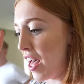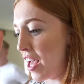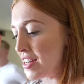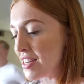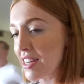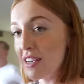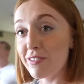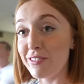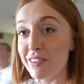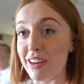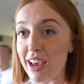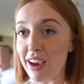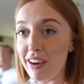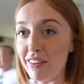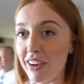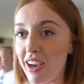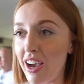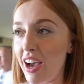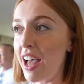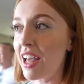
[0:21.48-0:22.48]
a different
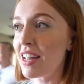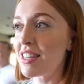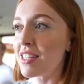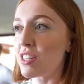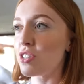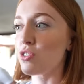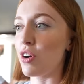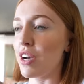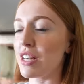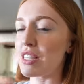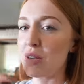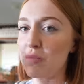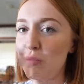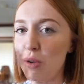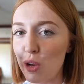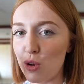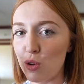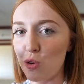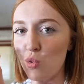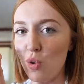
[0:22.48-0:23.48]
area to try
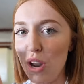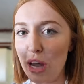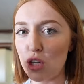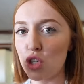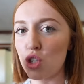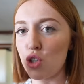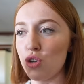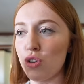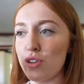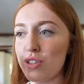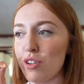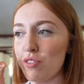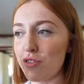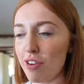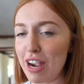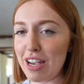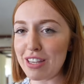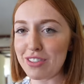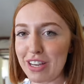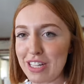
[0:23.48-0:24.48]
some local lechon, so
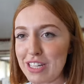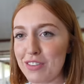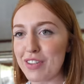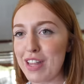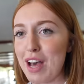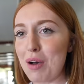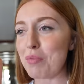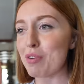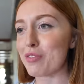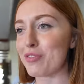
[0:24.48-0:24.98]
very excited for that.